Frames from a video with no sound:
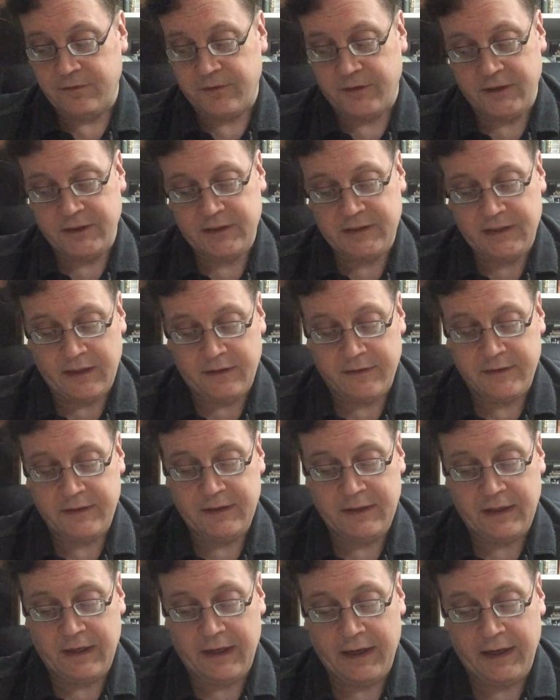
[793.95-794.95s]
first
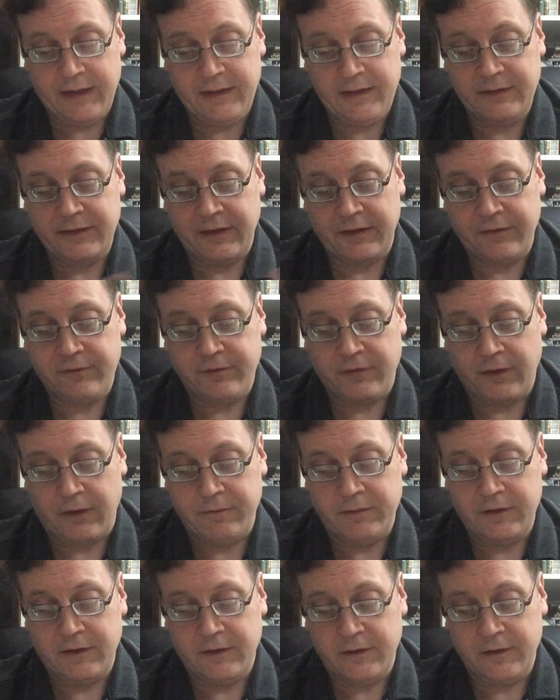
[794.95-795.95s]
had he left
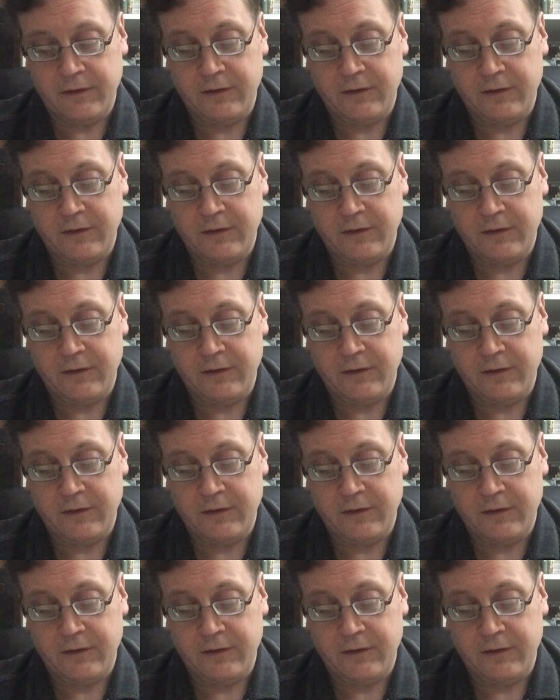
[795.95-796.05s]
Robin Hood